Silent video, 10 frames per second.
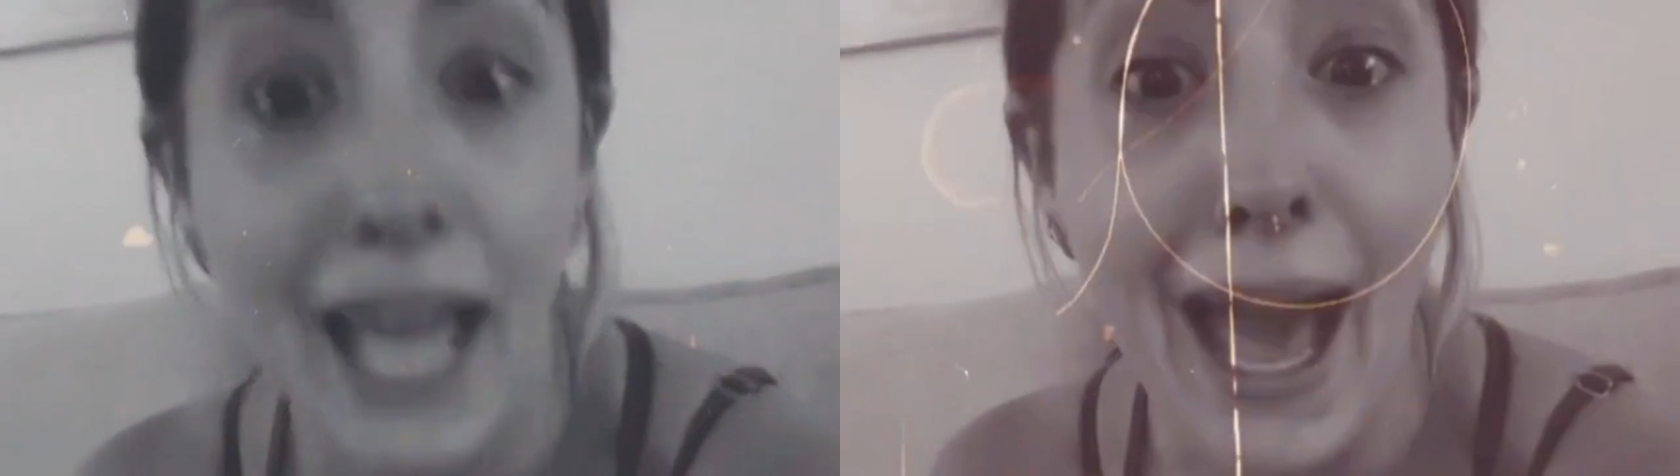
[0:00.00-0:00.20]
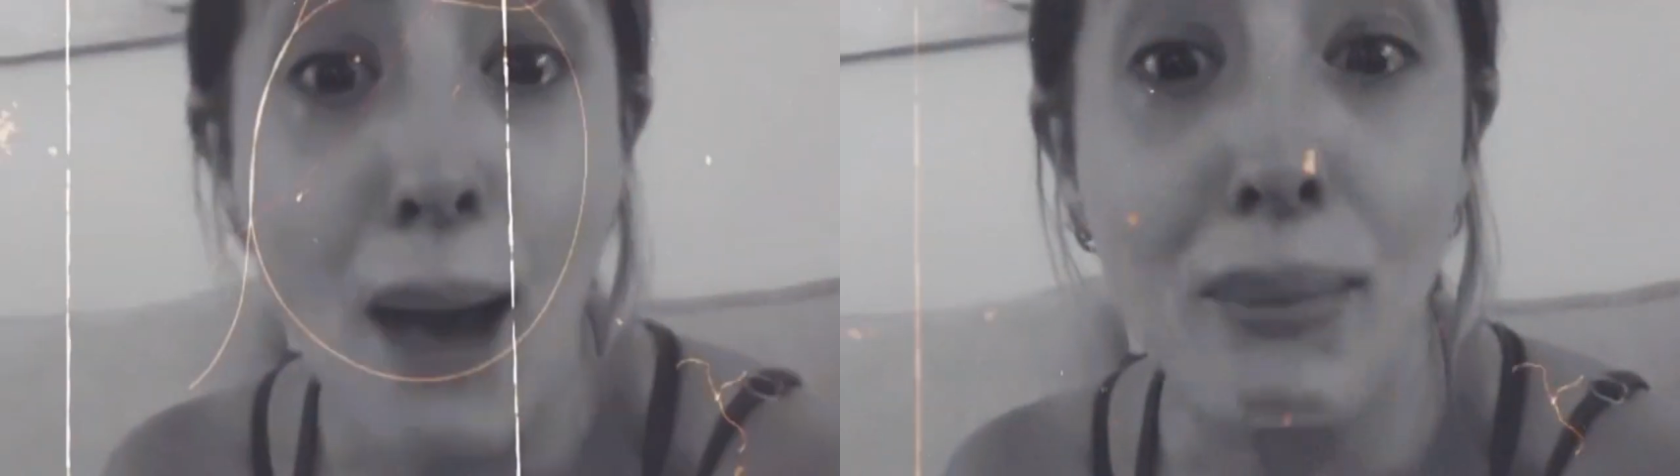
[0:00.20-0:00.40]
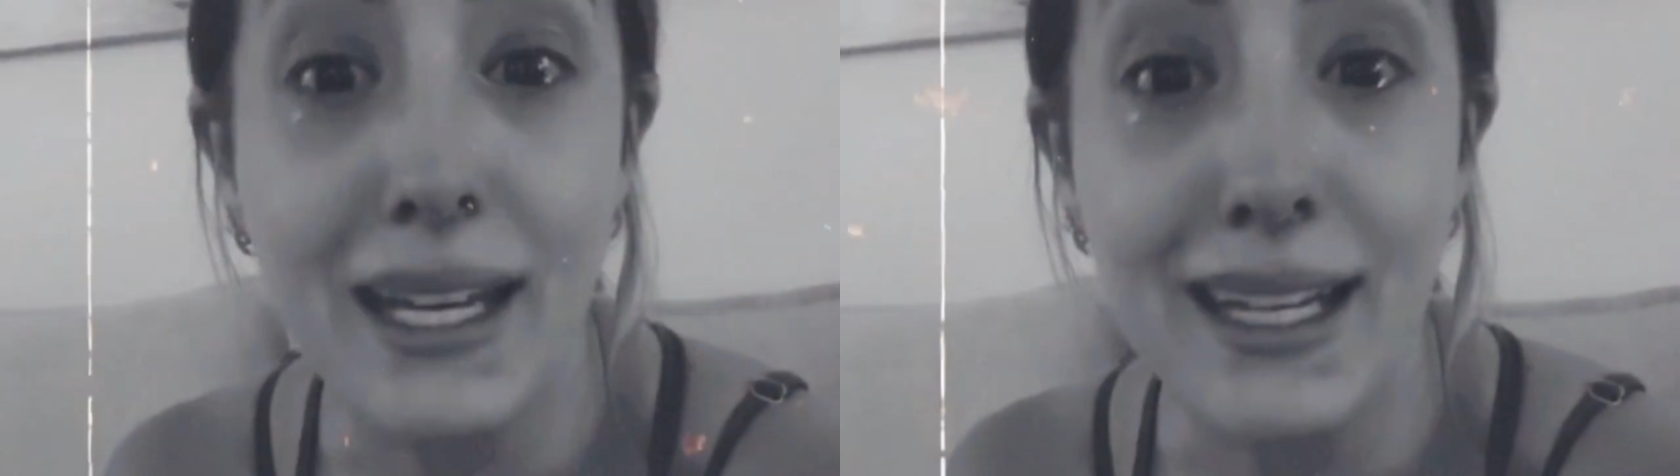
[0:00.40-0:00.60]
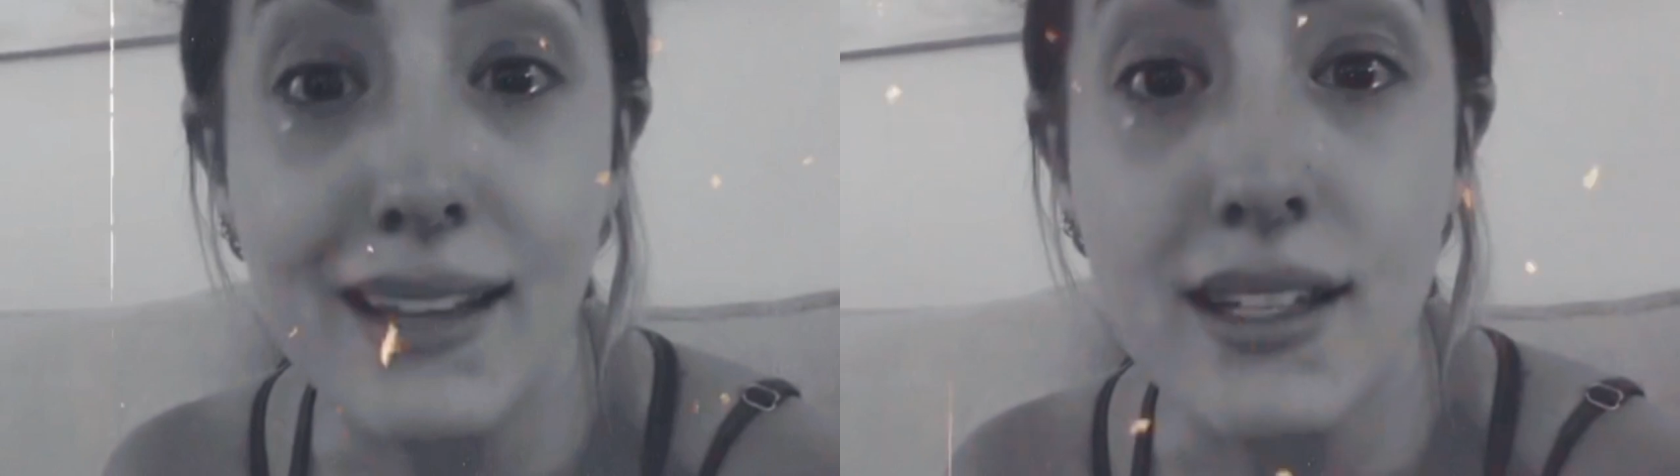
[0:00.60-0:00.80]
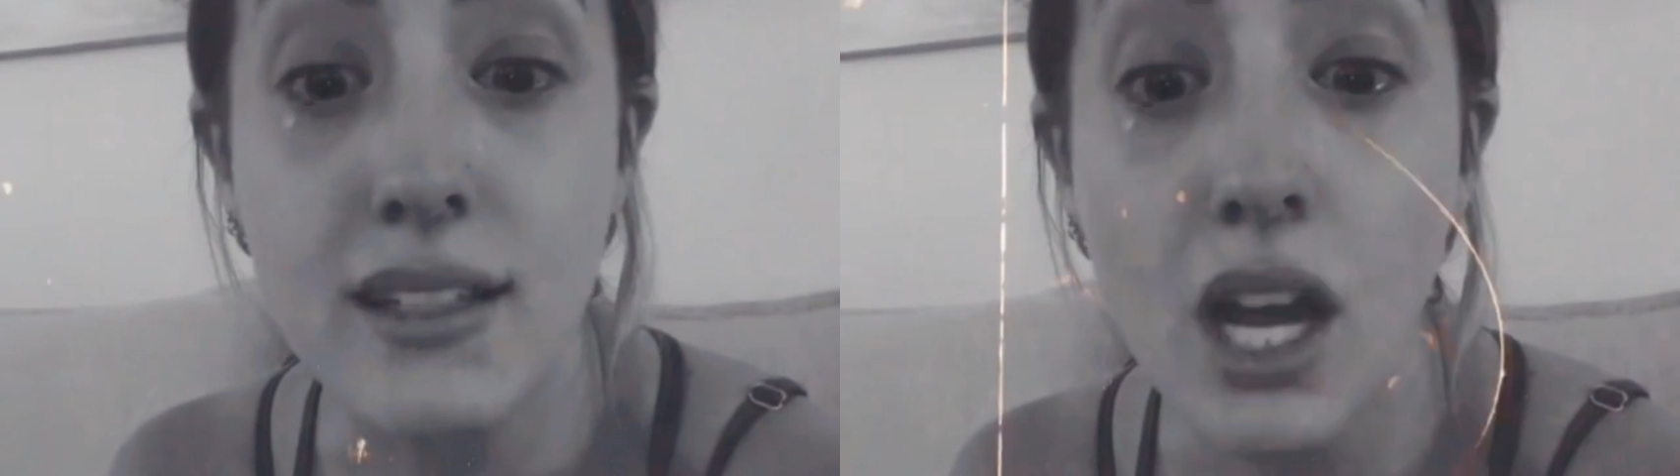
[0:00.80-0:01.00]
happening
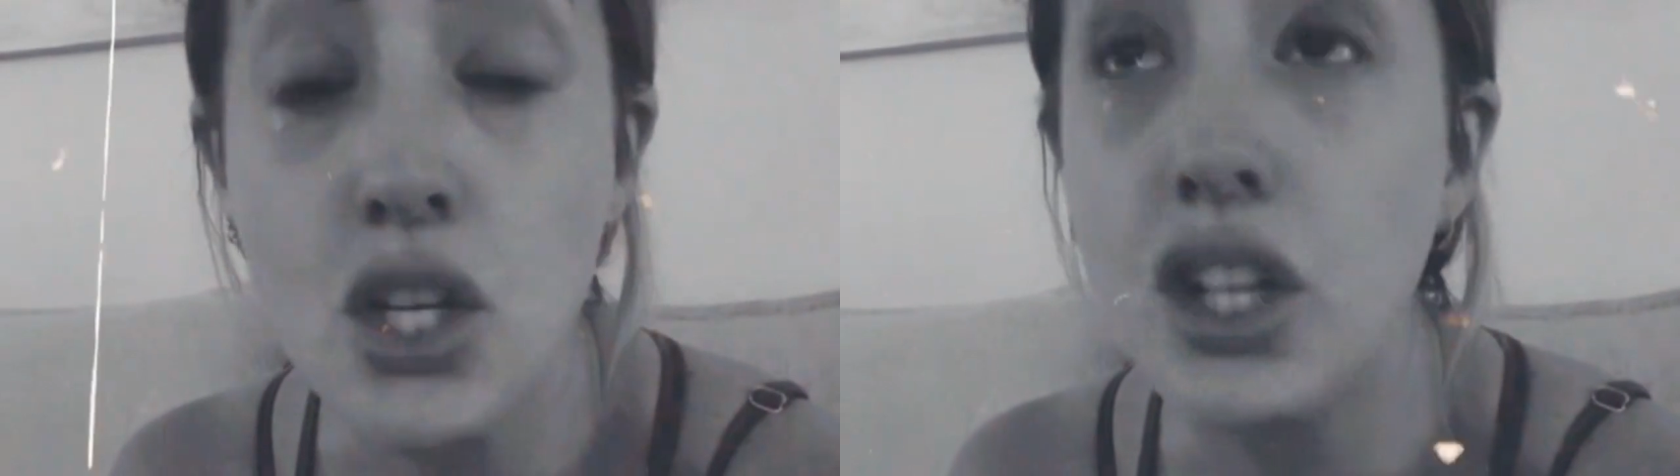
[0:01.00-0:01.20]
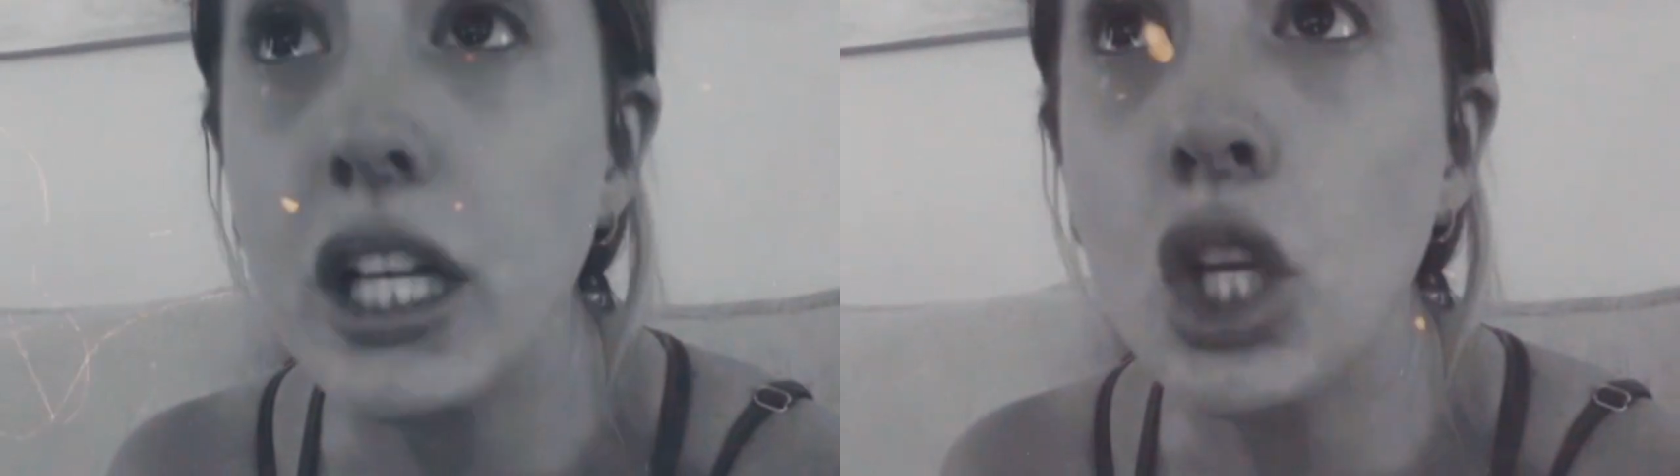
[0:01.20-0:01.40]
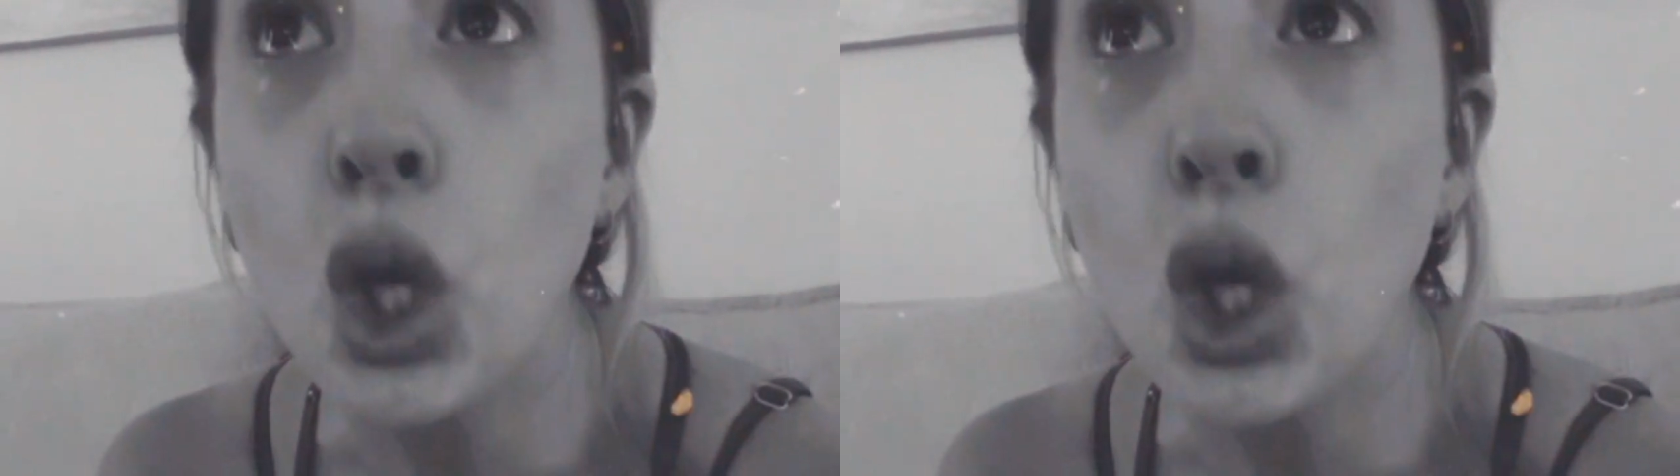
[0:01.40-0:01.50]
in this country and